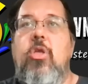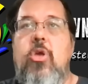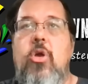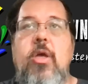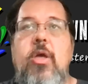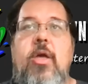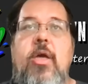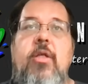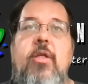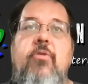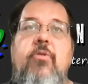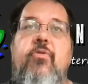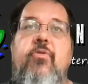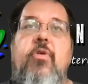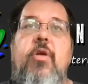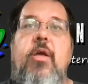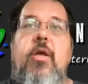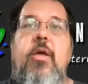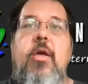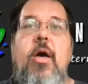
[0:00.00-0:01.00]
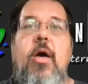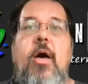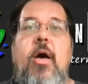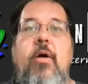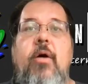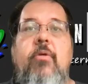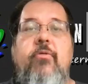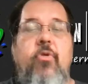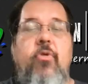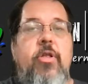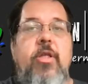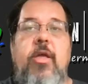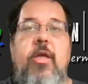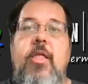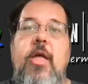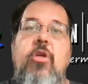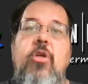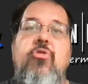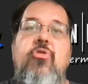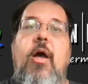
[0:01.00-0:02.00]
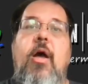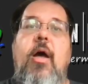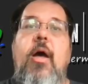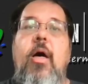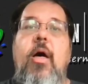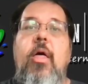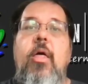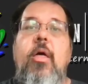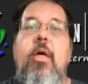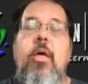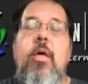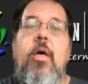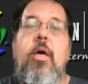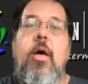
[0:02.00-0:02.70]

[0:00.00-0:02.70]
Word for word: You can get a free uh, fourteen day trial